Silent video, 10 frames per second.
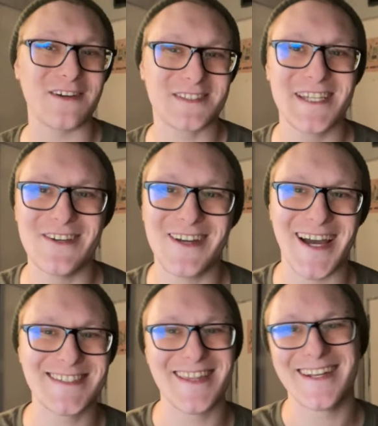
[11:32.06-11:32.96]
see you
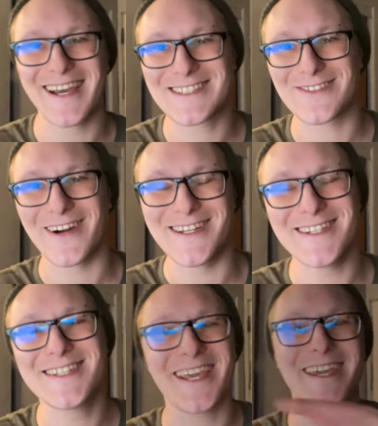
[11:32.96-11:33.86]
guys in the next one.
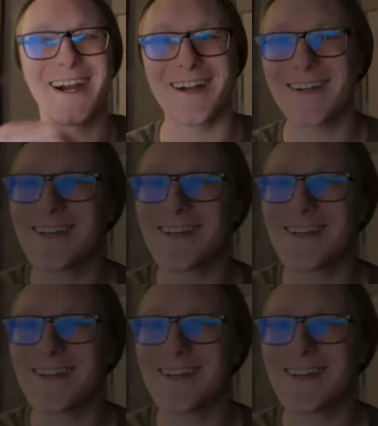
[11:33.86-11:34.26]
Take care.